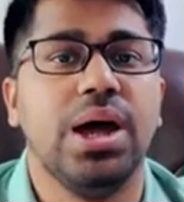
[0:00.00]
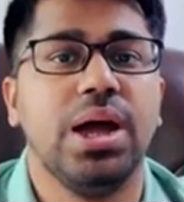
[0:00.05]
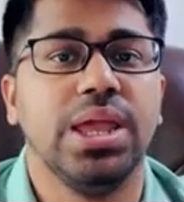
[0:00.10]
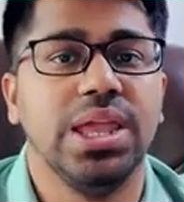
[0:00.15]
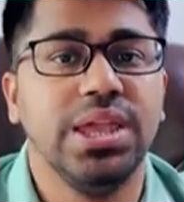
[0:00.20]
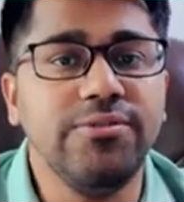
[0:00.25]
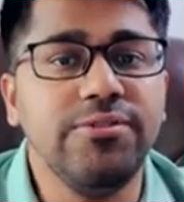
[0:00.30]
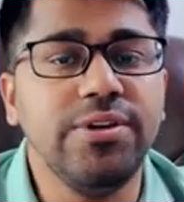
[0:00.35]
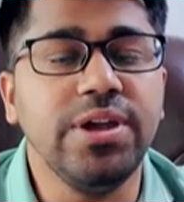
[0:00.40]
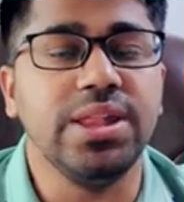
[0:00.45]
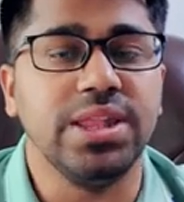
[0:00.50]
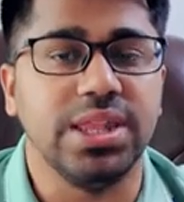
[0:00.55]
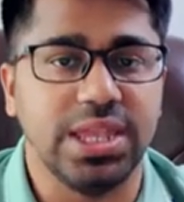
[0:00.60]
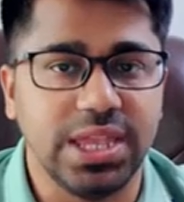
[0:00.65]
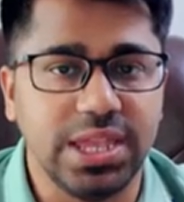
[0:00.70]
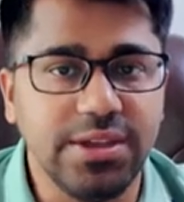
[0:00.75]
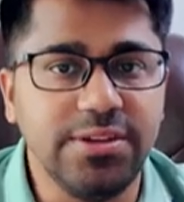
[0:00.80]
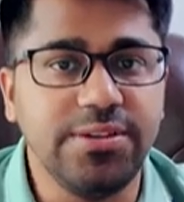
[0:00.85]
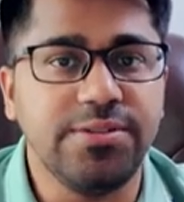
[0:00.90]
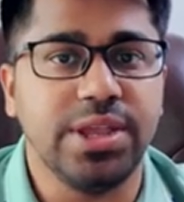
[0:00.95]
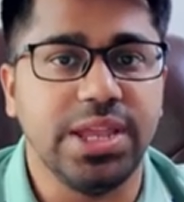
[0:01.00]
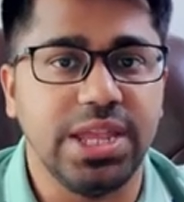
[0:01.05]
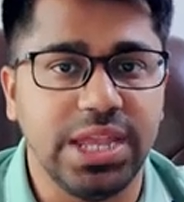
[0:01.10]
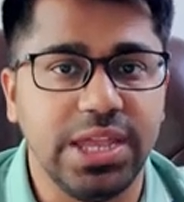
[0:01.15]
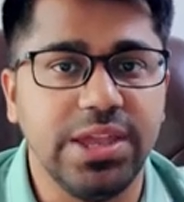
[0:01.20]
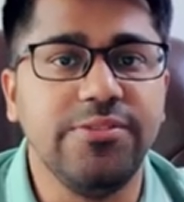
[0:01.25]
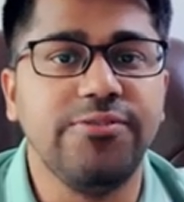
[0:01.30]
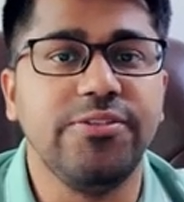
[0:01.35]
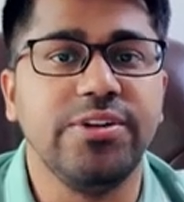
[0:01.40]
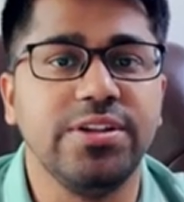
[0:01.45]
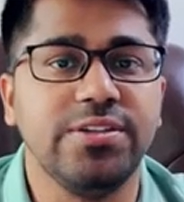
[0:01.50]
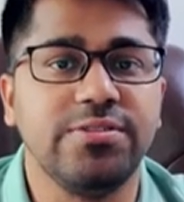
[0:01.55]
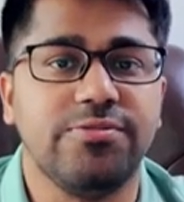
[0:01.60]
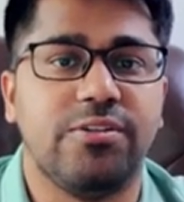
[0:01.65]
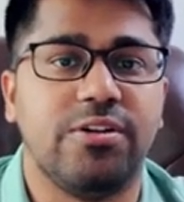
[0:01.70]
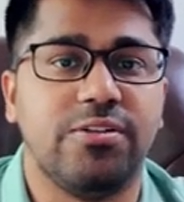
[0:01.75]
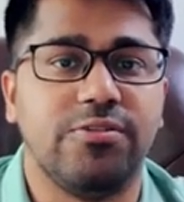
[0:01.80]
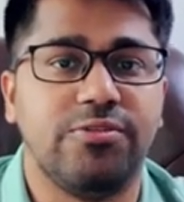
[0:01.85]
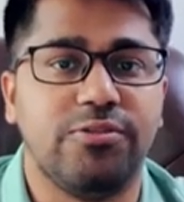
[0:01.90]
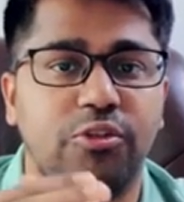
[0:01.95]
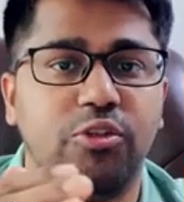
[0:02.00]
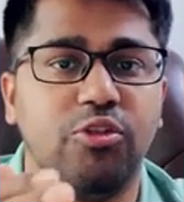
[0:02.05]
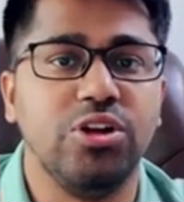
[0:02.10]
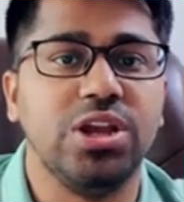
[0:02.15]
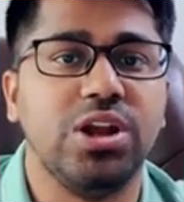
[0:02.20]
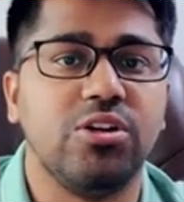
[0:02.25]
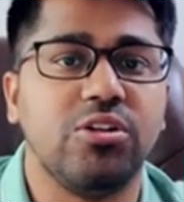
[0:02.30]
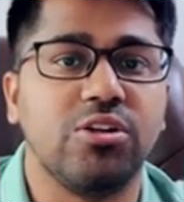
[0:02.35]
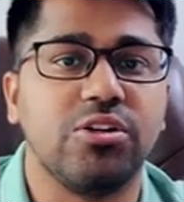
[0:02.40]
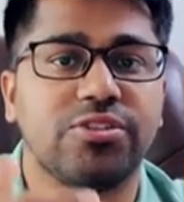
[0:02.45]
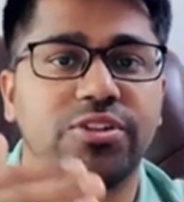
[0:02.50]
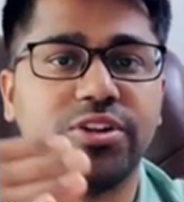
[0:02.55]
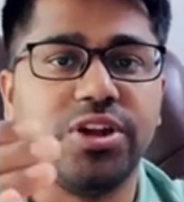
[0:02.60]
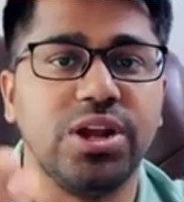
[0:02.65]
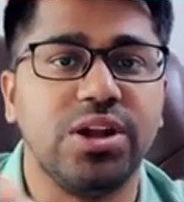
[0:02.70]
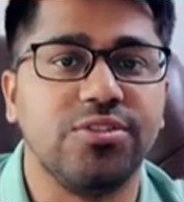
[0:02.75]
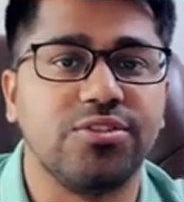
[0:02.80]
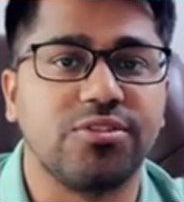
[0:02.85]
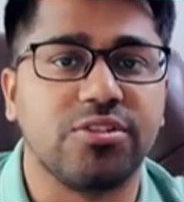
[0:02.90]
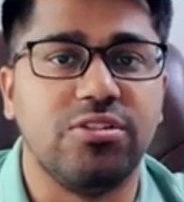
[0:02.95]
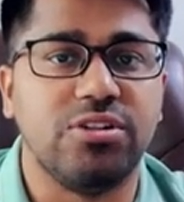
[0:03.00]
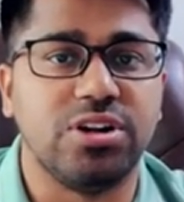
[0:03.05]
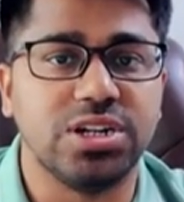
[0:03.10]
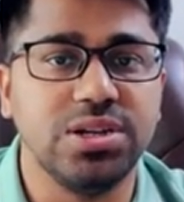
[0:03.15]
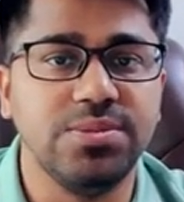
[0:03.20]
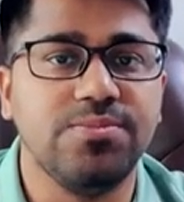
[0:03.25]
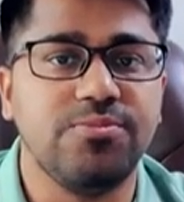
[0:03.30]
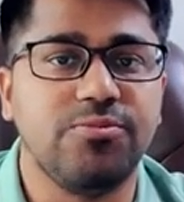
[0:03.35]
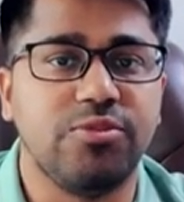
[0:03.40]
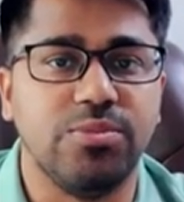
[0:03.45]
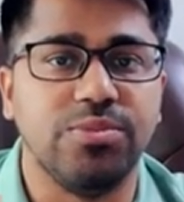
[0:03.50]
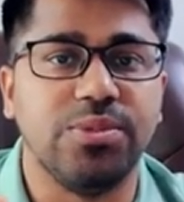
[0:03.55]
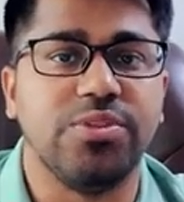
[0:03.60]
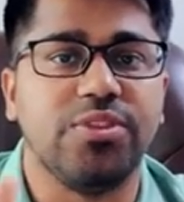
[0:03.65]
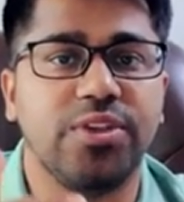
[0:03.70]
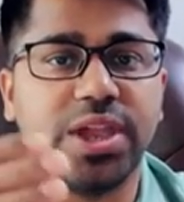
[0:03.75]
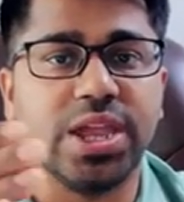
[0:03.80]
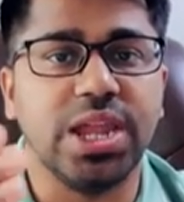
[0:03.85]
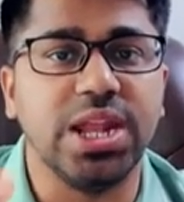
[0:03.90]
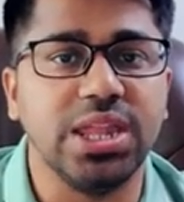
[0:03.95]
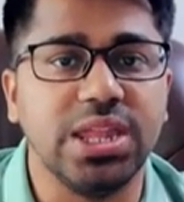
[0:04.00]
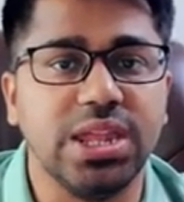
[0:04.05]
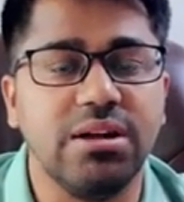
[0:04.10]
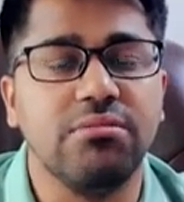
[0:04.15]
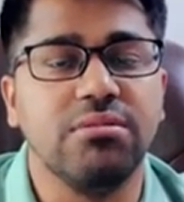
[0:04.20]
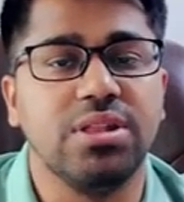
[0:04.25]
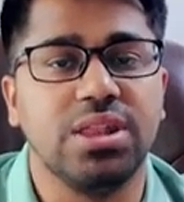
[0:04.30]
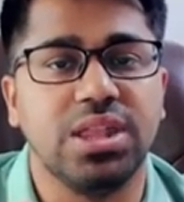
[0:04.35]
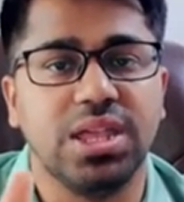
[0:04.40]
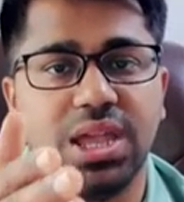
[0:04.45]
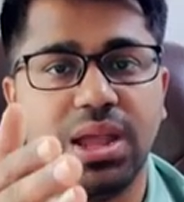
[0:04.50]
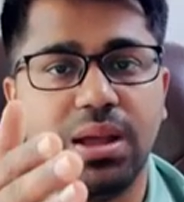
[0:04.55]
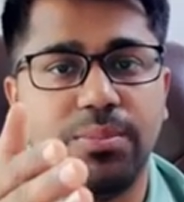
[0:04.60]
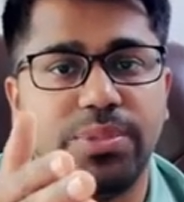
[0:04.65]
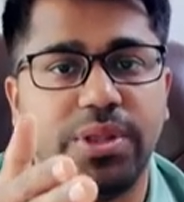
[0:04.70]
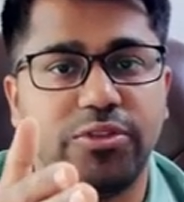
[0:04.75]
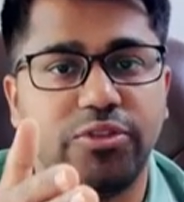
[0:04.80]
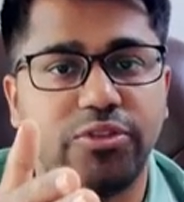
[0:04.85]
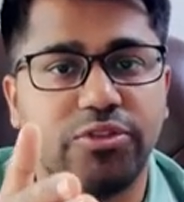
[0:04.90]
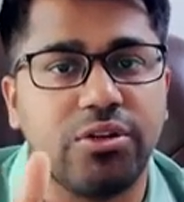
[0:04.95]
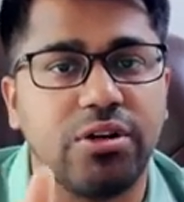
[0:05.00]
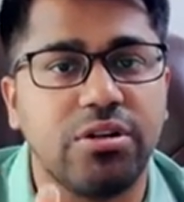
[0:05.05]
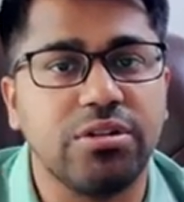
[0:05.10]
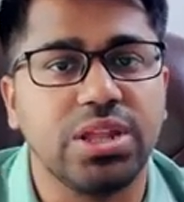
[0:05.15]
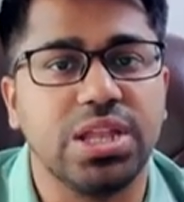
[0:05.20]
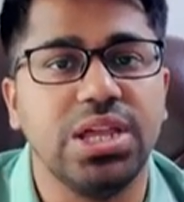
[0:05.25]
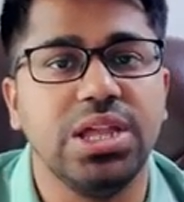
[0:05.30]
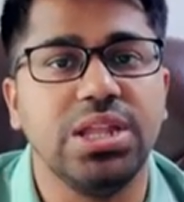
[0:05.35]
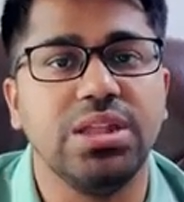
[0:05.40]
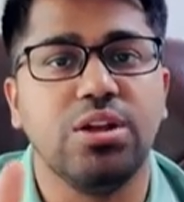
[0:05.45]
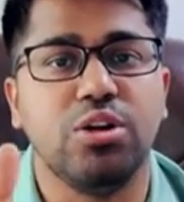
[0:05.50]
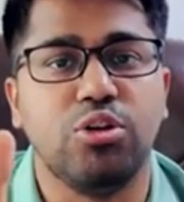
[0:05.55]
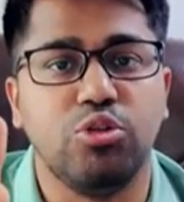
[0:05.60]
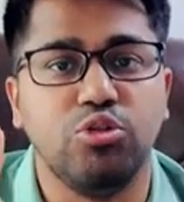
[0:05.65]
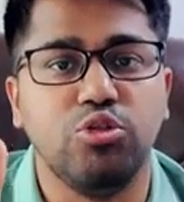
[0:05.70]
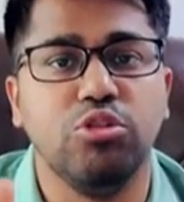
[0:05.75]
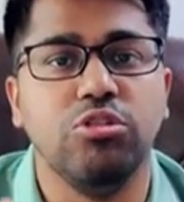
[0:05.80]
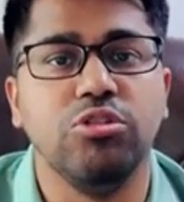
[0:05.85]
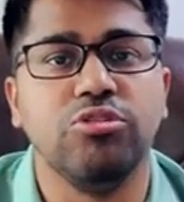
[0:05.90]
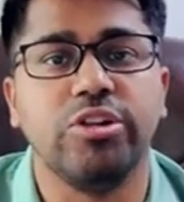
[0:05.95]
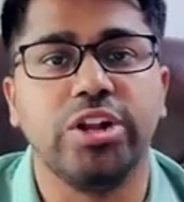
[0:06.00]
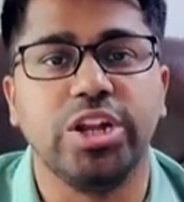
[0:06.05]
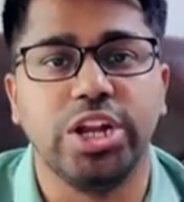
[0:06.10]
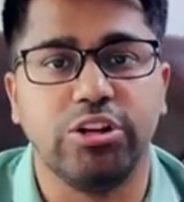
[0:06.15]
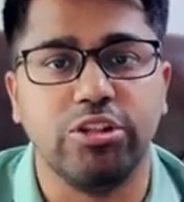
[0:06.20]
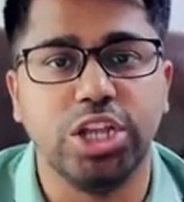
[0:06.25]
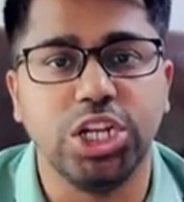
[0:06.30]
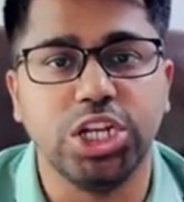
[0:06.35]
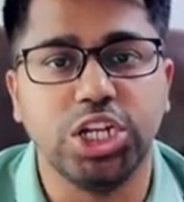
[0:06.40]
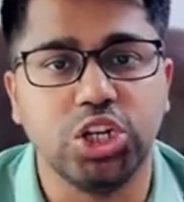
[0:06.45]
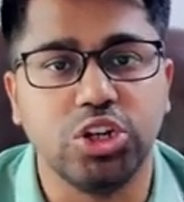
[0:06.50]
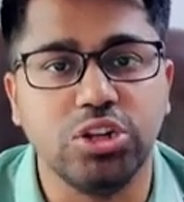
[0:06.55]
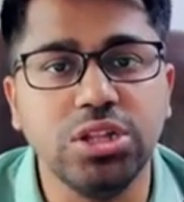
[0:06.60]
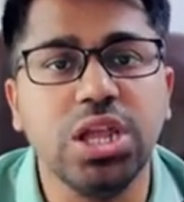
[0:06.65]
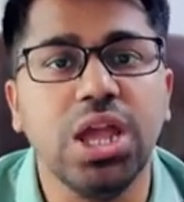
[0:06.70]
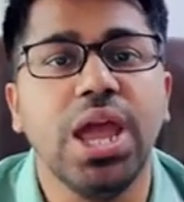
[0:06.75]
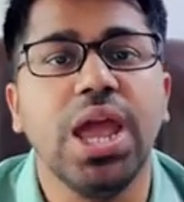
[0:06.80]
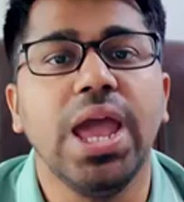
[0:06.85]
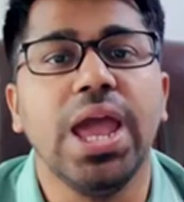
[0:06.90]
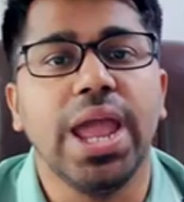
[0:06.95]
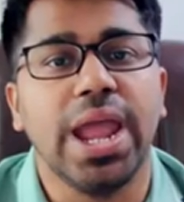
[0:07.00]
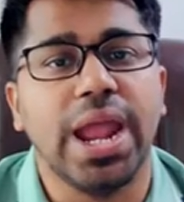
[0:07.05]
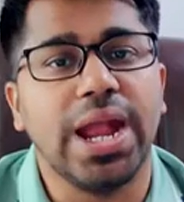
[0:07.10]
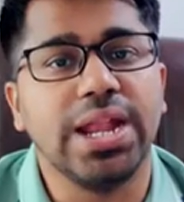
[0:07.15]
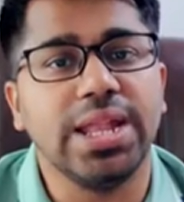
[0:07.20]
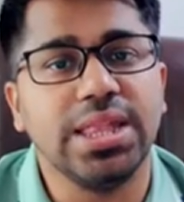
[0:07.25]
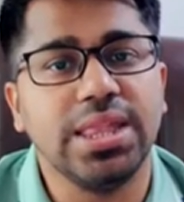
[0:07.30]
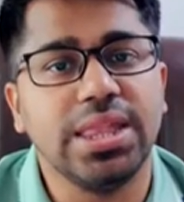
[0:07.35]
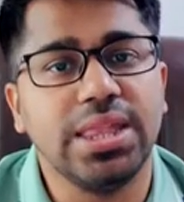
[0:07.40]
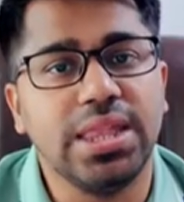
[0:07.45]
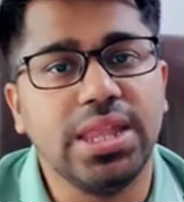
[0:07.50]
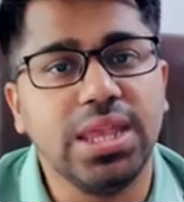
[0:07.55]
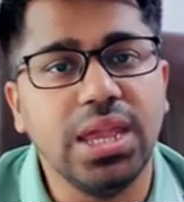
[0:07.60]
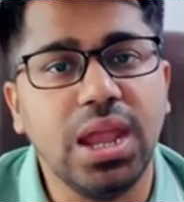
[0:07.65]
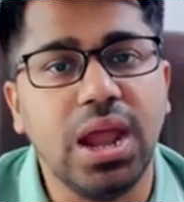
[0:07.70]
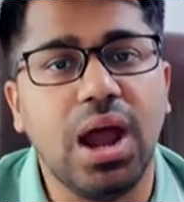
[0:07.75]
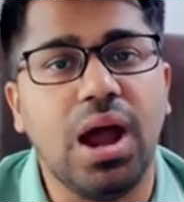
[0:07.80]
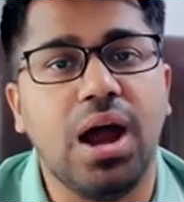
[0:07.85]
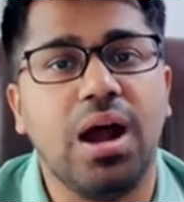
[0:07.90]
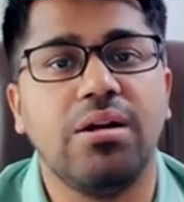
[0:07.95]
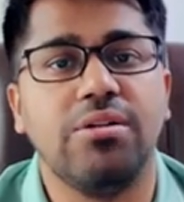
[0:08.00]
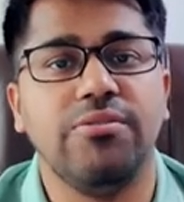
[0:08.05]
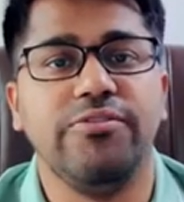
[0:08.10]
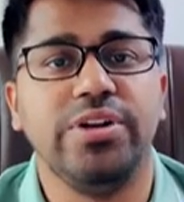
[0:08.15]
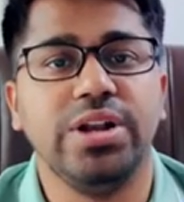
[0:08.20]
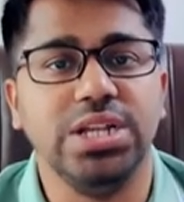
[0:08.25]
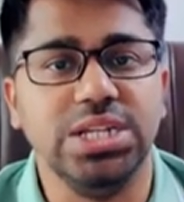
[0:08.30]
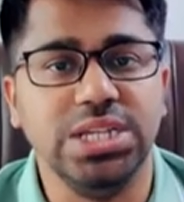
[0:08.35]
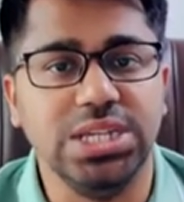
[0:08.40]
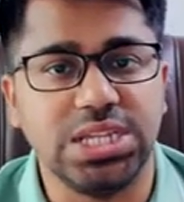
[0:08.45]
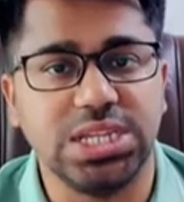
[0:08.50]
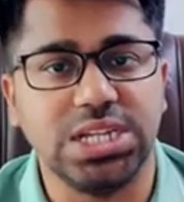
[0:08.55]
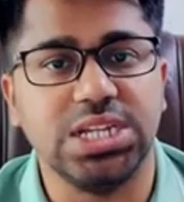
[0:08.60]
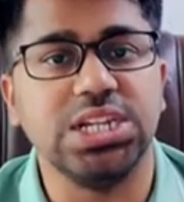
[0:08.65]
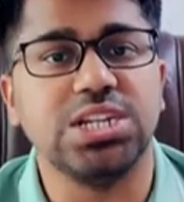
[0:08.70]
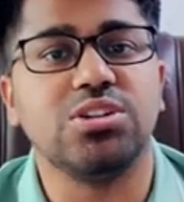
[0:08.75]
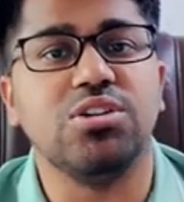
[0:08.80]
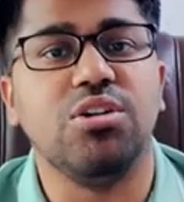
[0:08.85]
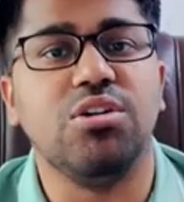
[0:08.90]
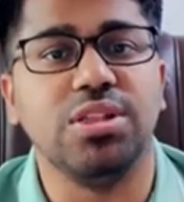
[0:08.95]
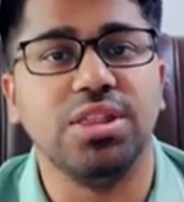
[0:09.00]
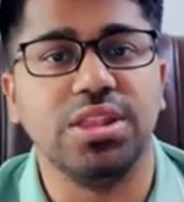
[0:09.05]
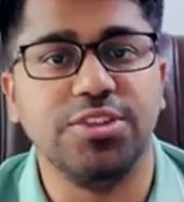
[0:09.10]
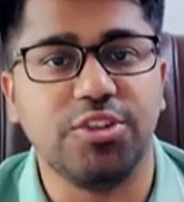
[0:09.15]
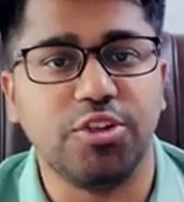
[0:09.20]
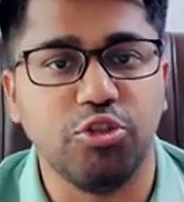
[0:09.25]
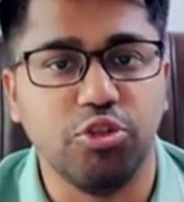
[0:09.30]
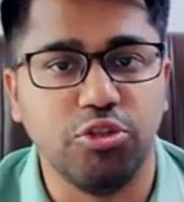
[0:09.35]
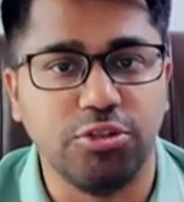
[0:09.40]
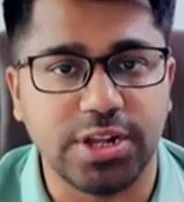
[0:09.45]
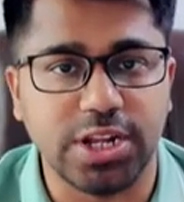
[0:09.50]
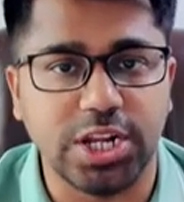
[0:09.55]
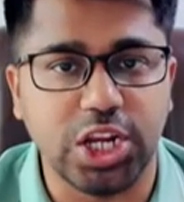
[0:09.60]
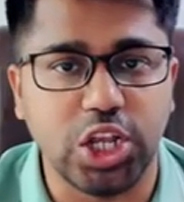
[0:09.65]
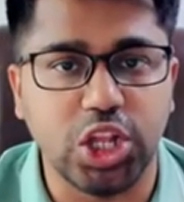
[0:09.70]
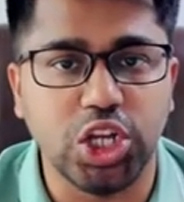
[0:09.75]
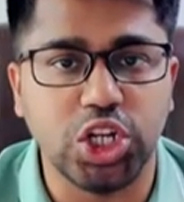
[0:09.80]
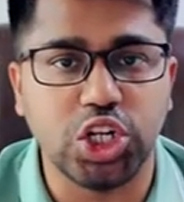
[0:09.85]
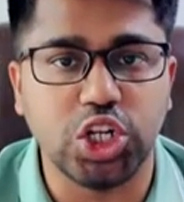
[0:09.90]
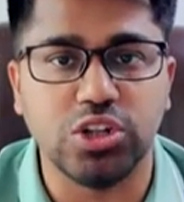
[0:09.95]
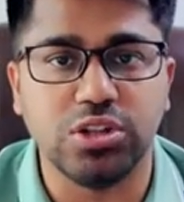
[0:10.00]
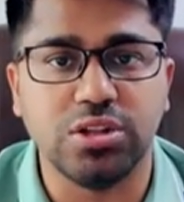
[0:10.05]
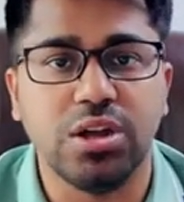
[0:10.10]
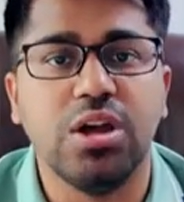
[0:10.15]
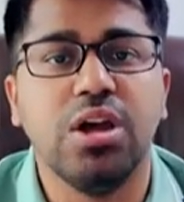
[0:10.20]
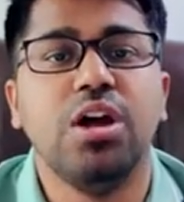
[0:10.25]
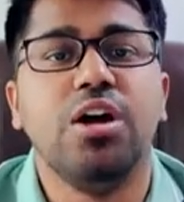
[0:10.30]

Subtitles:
Even if it's for 4 year or 3 year scholarship, from the second year they have the certain rules and regulation, and they are very strict on these rules and regulation.